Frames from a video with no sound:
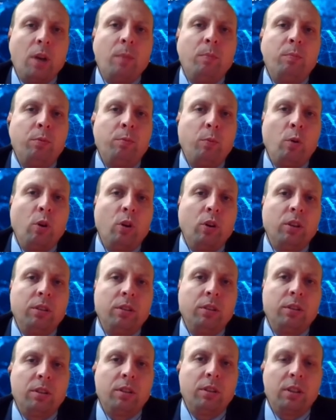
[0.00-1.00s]
jump
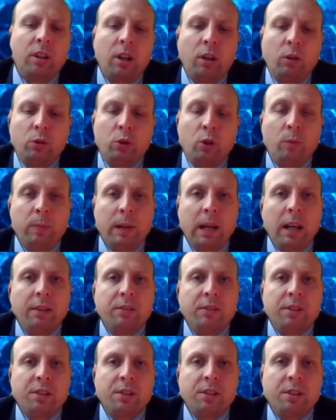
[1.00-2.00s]
point how you apply
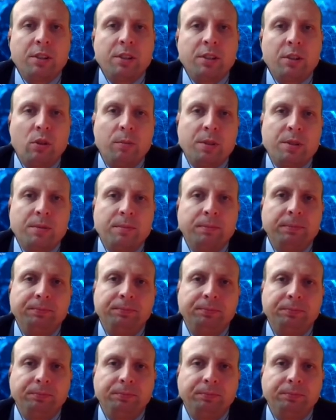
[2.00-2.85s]
these taxonomies.